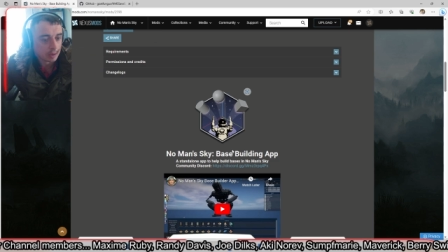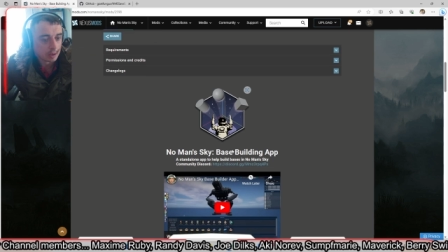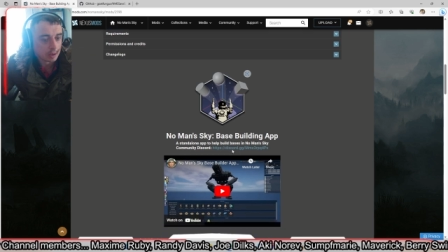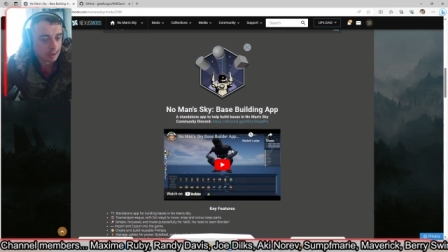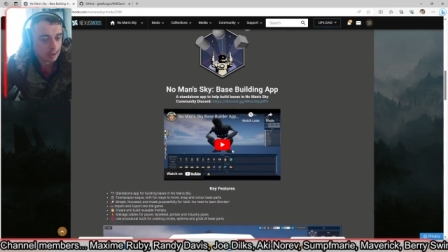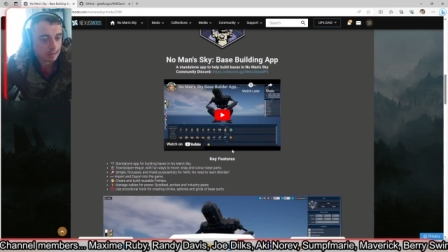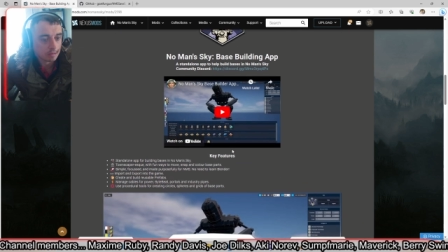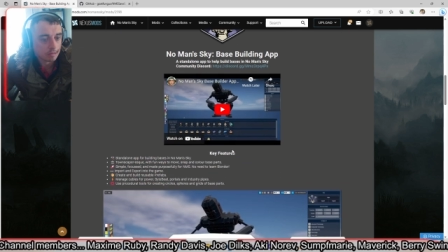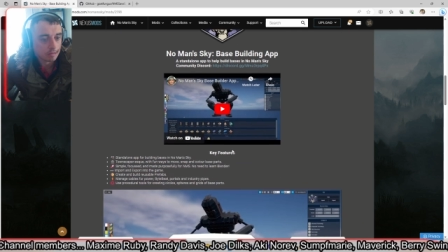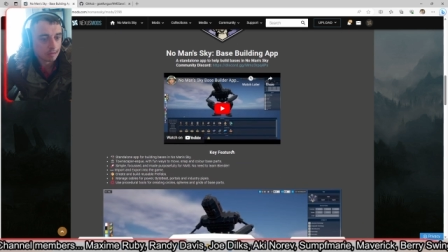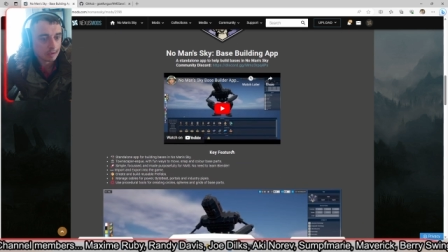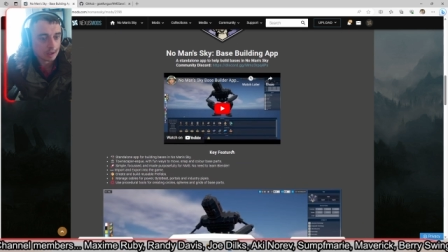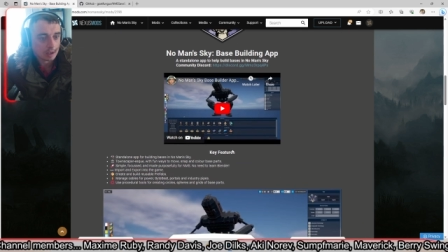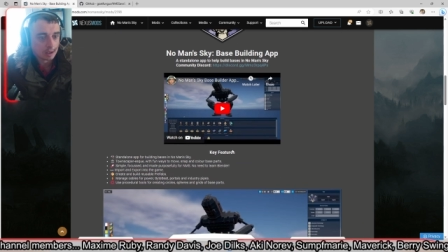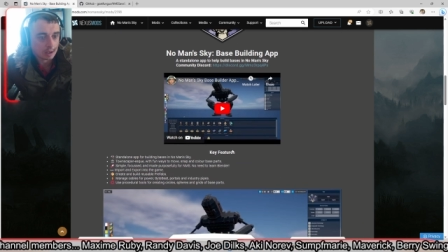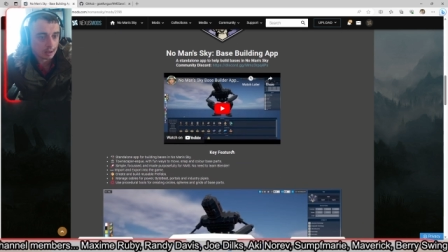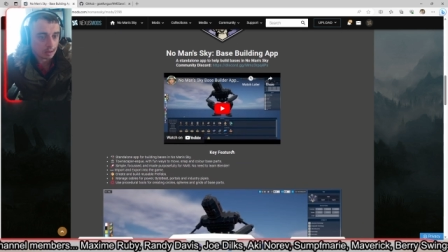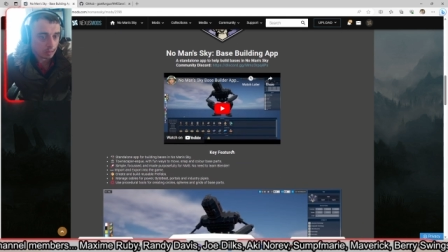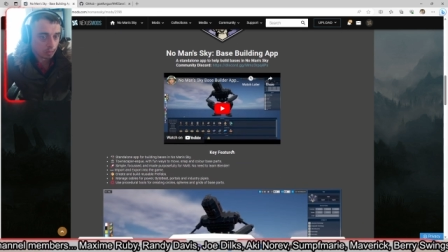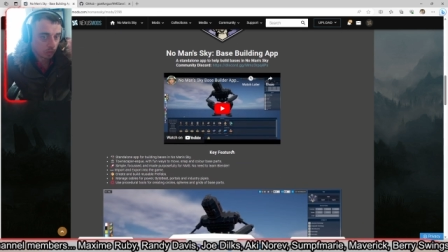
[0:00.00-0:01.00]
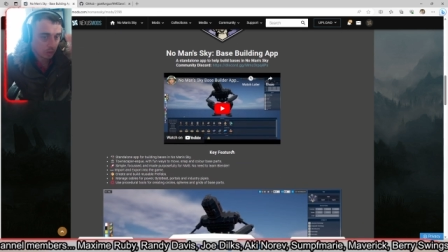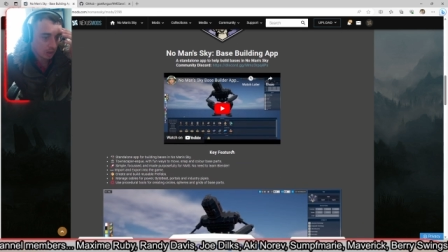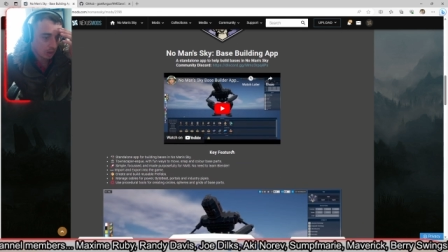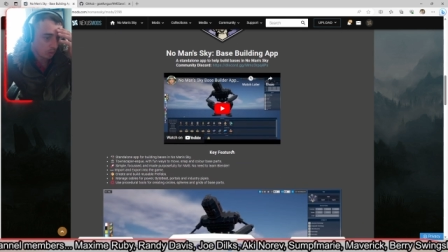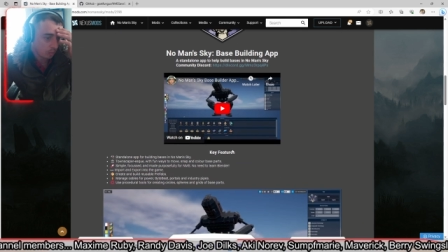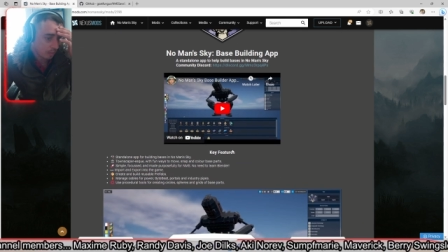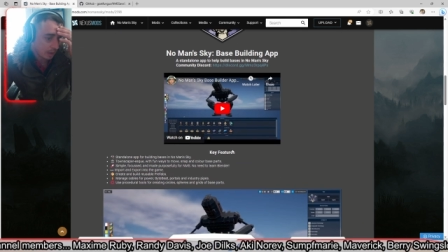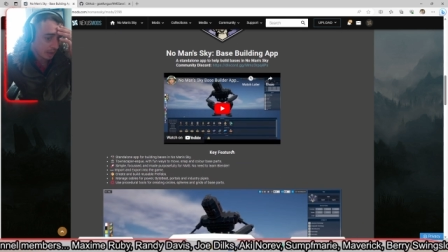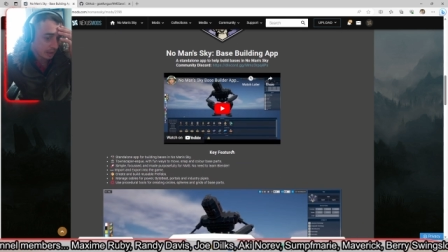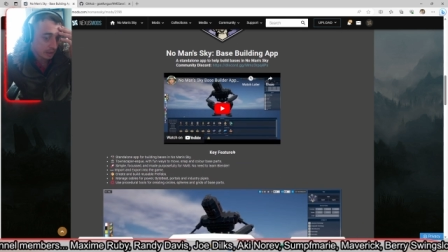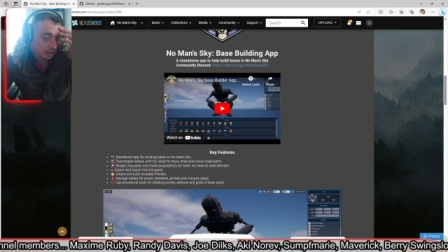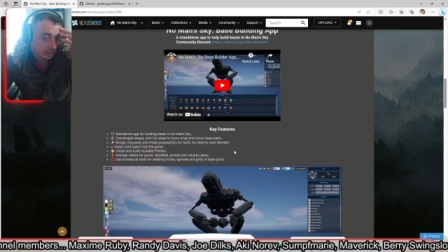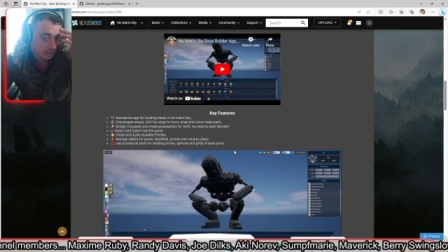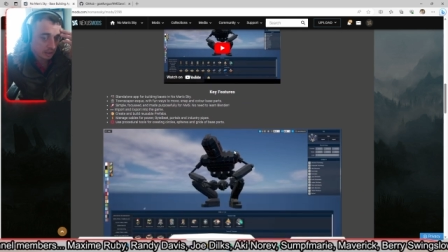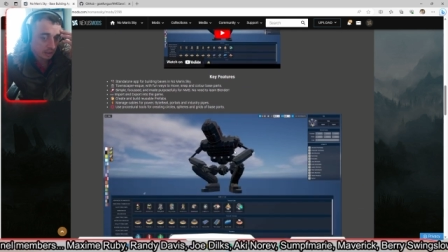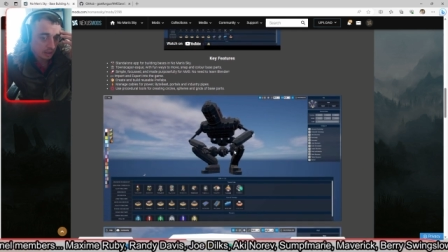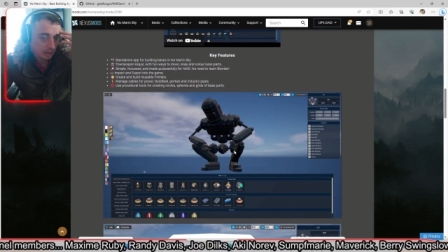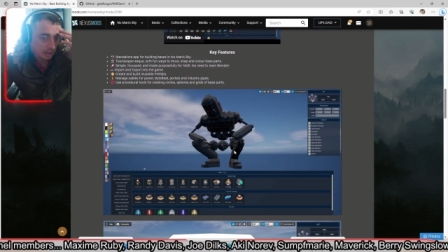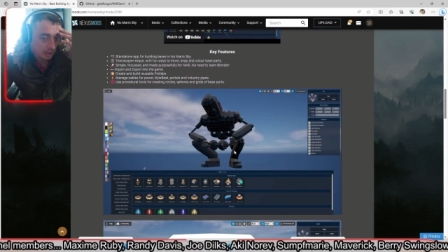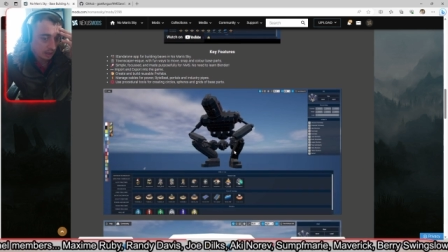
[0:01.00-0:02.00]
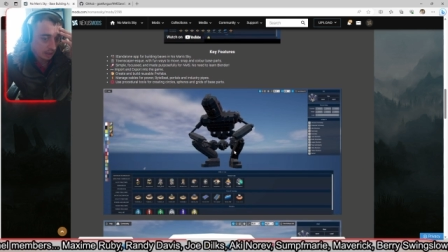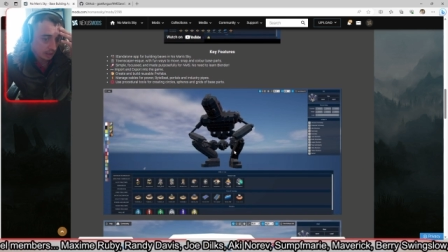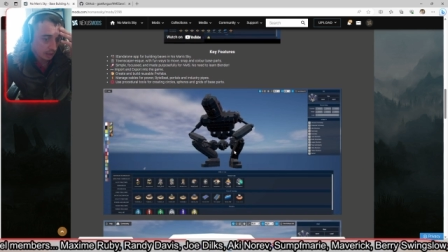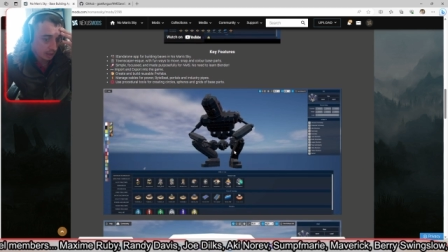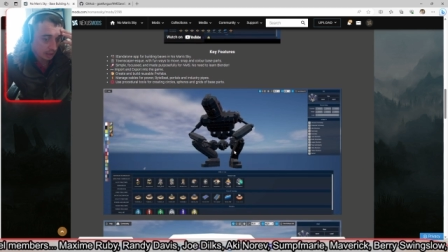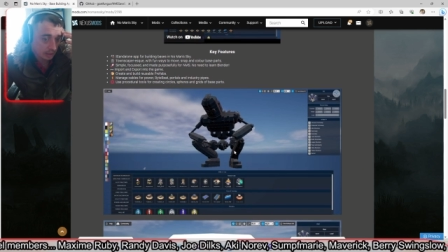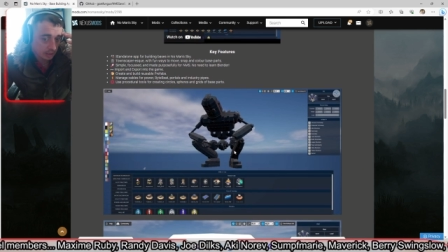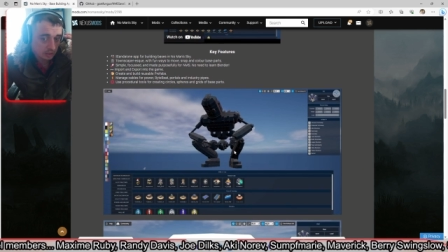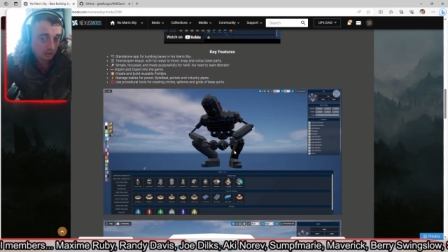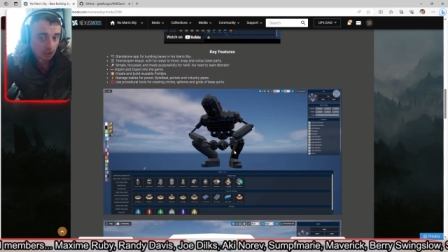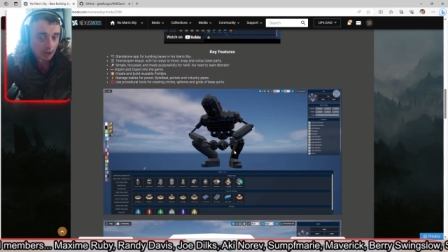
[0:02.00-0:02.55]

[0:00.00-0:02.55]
uh, really well made it's